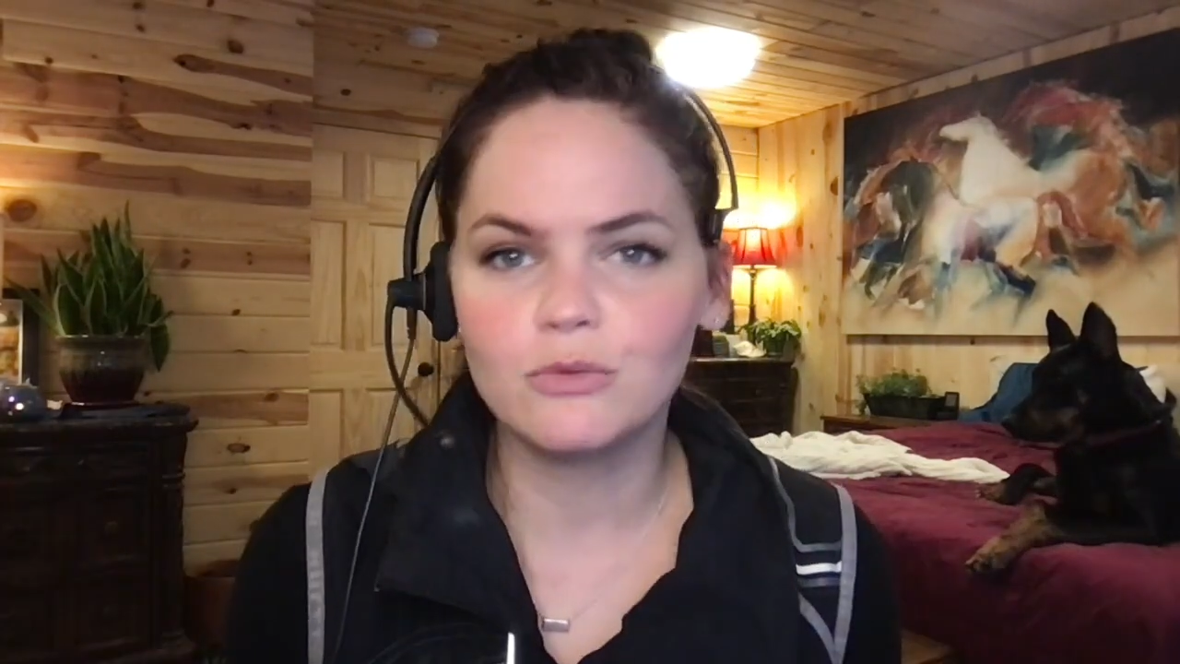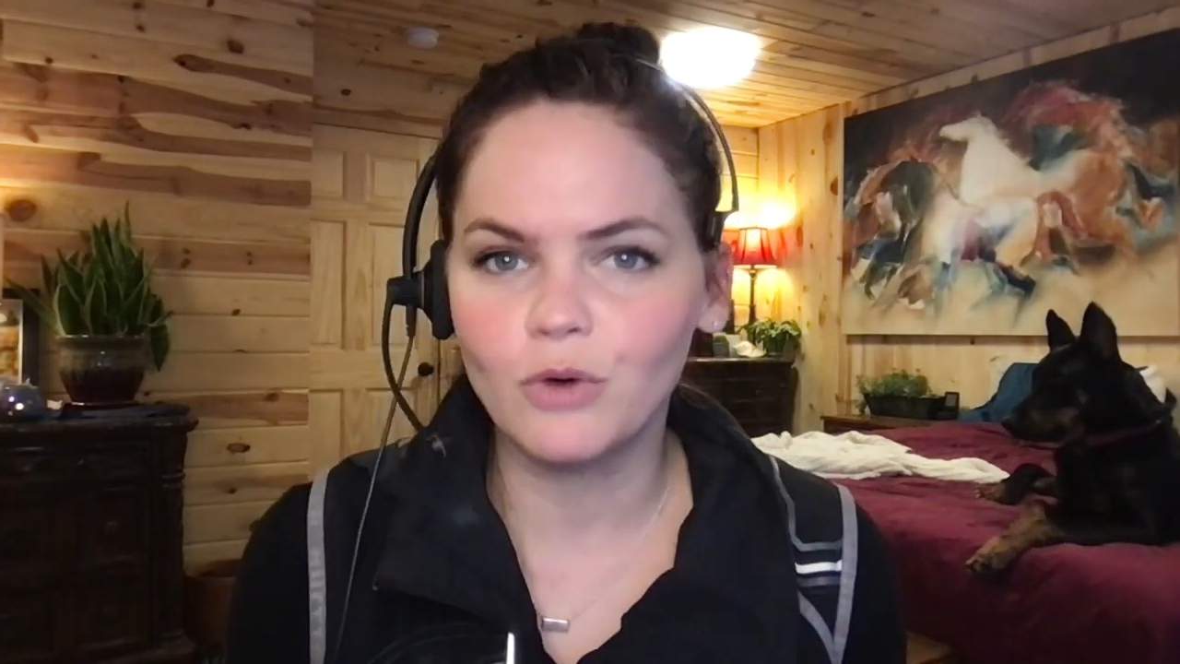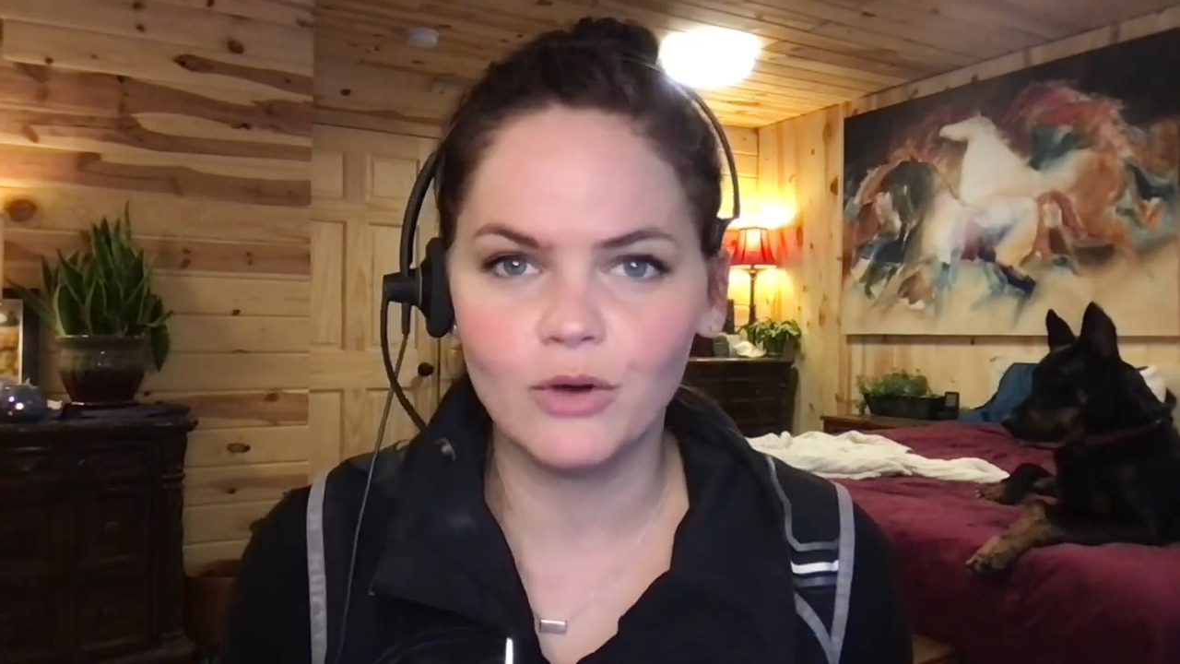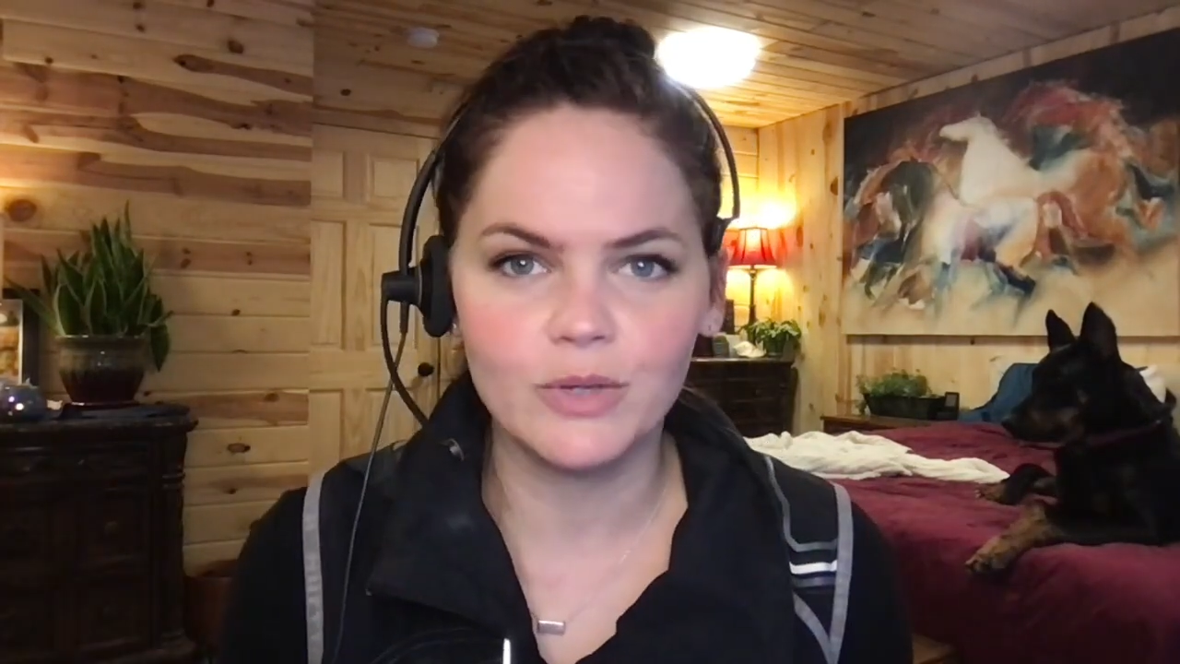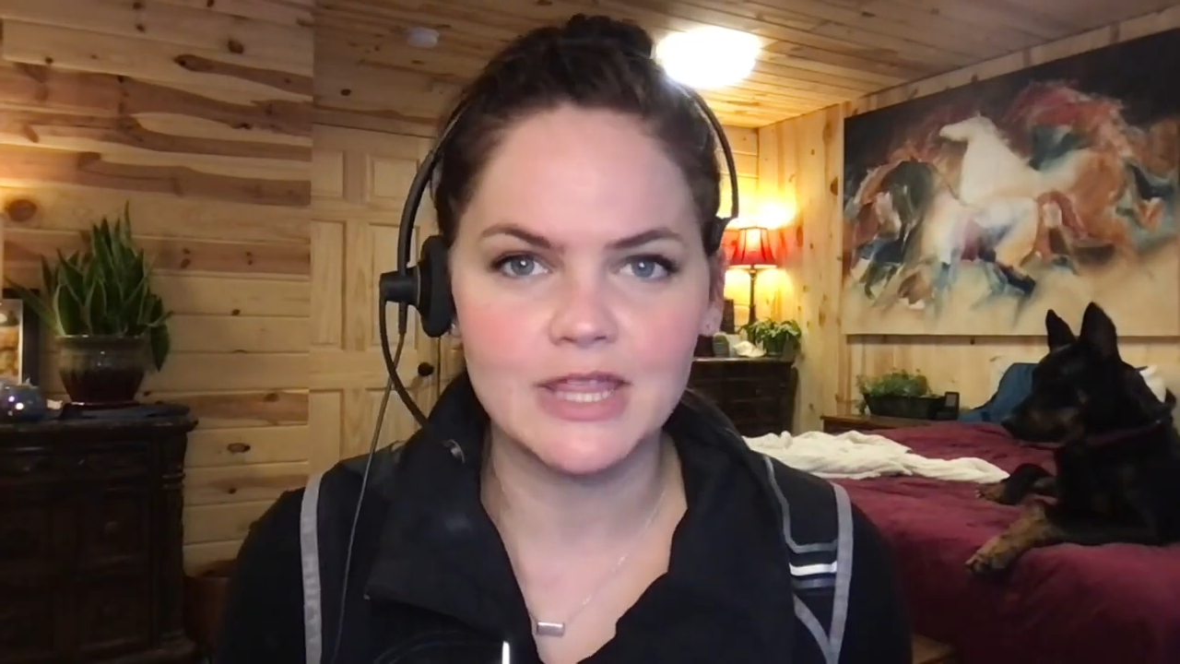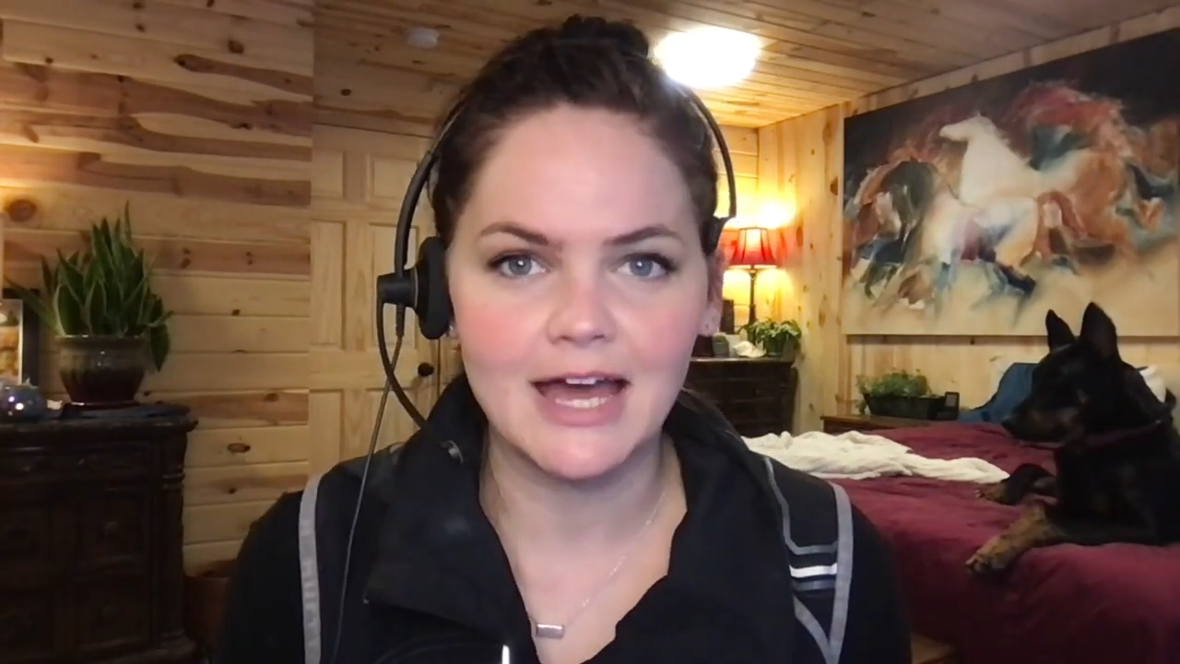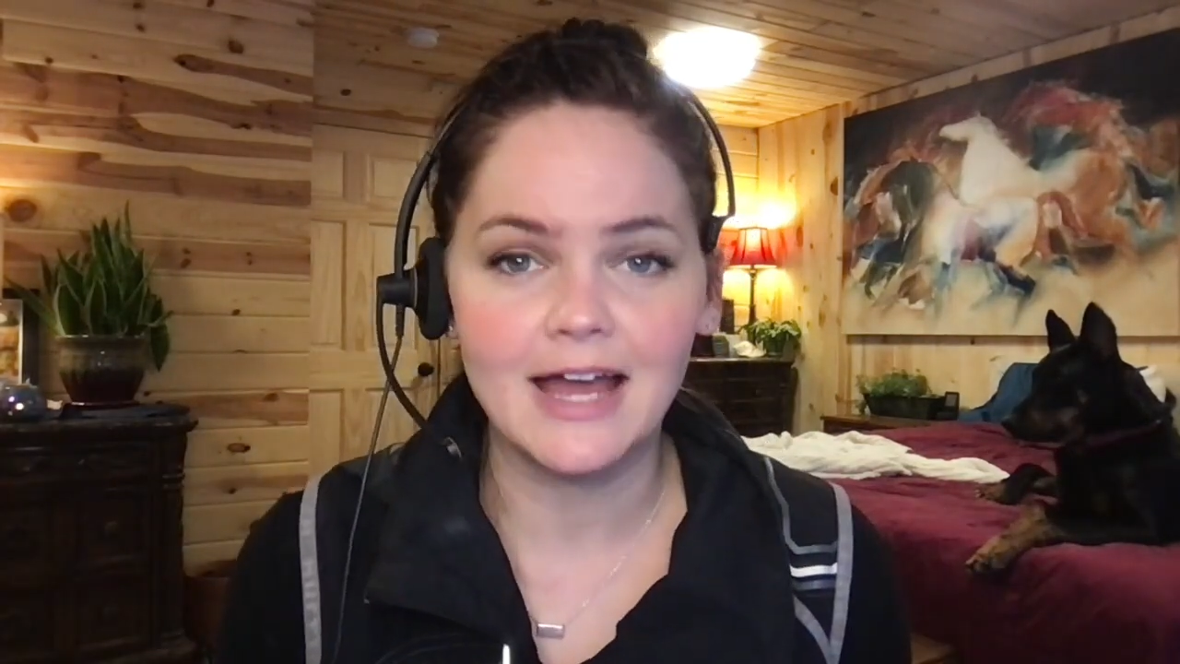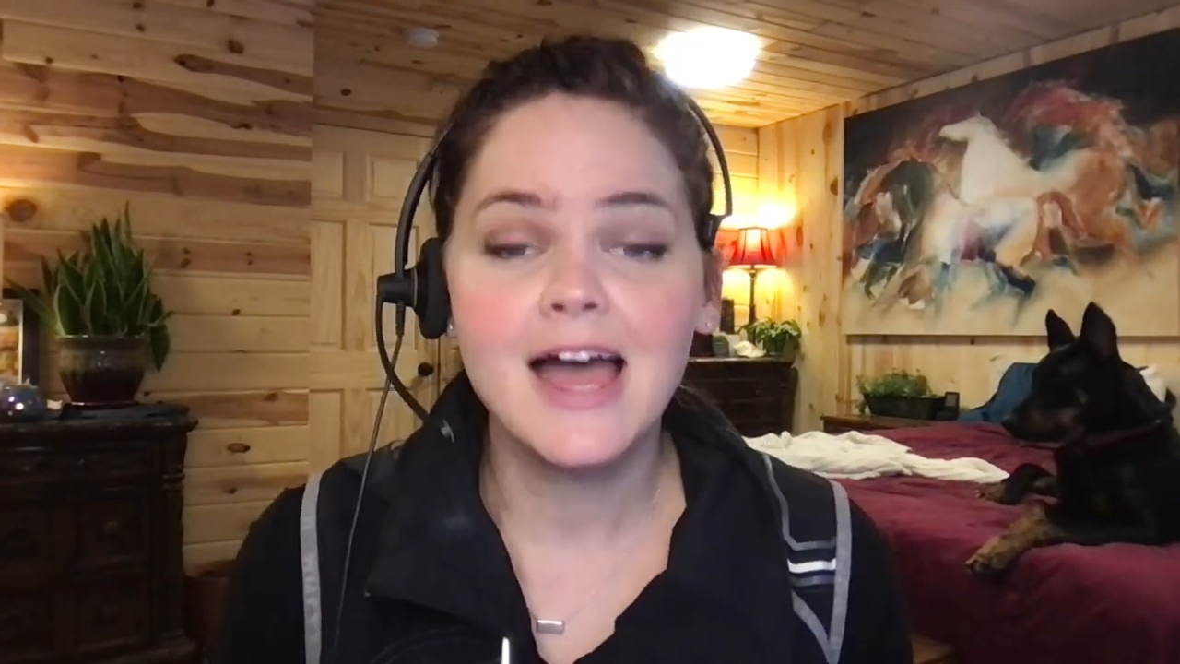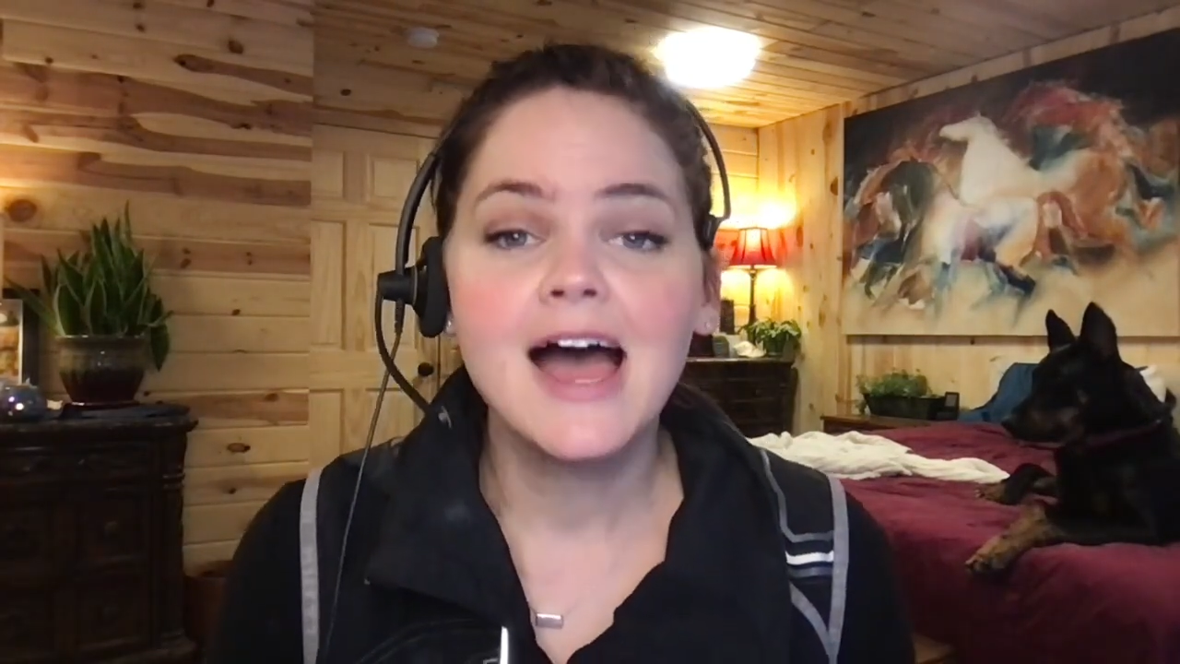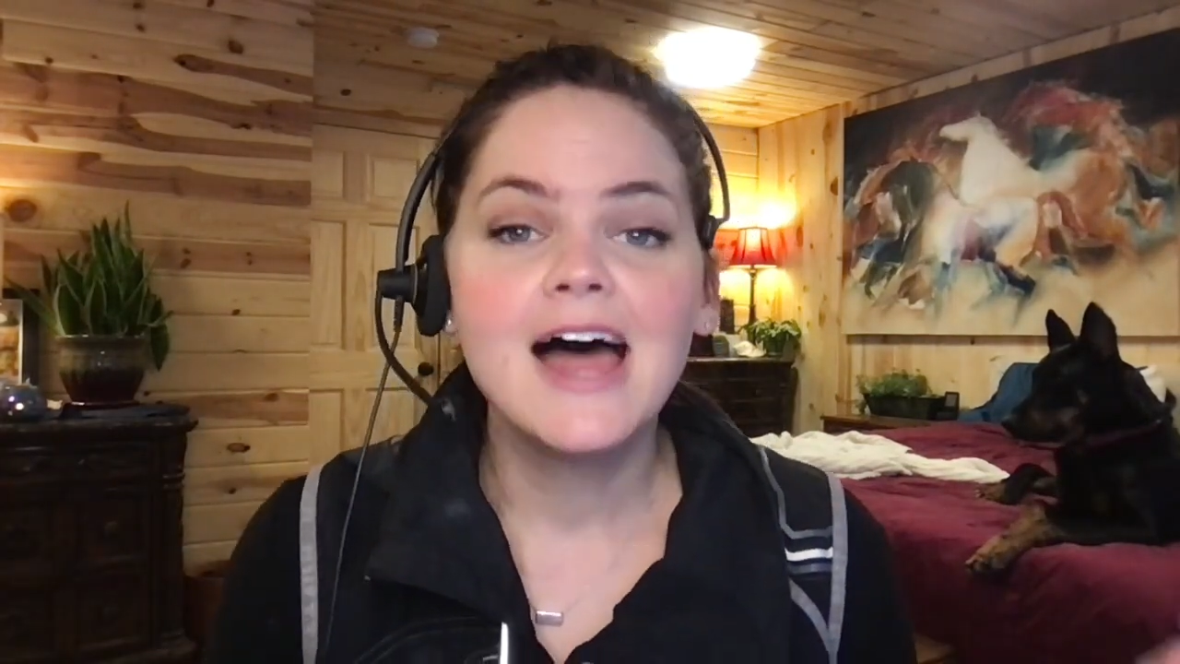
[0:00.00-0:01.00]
wrong with that.